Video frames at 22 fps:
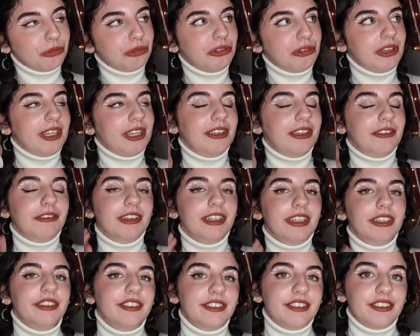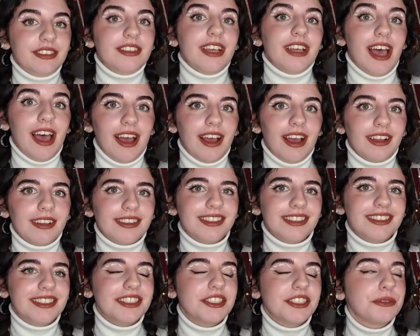really, really sad.
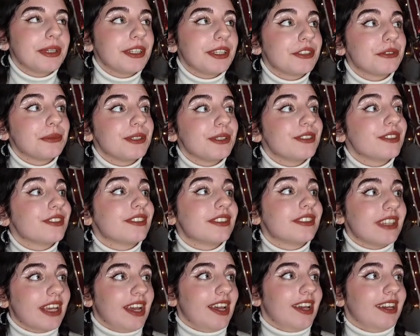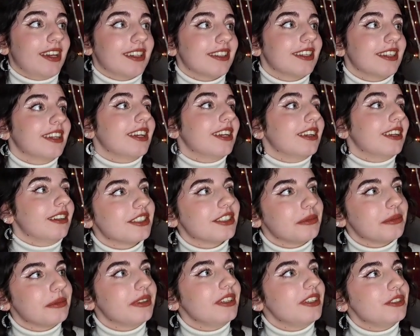This makes me sad.
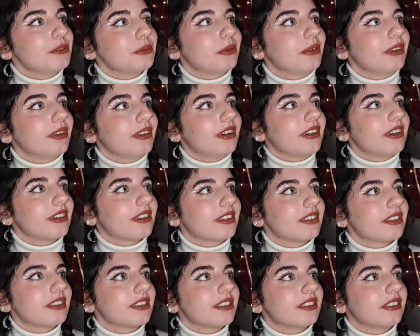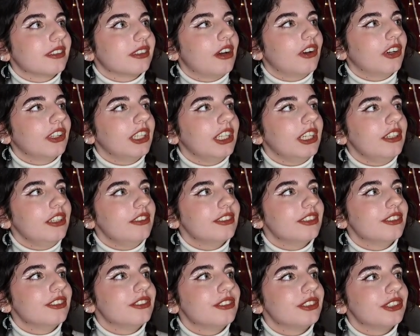Some of these products aren't
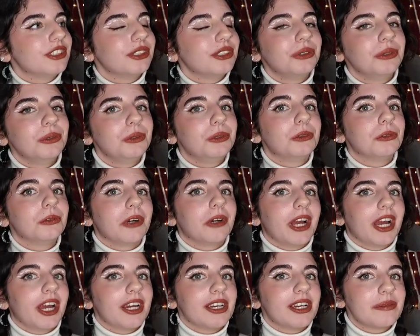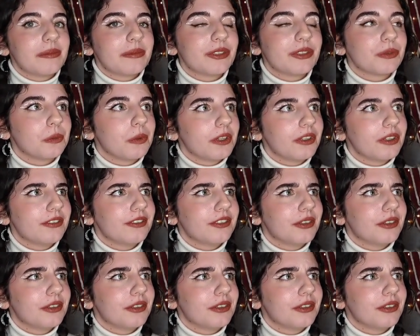even 2 grams. One of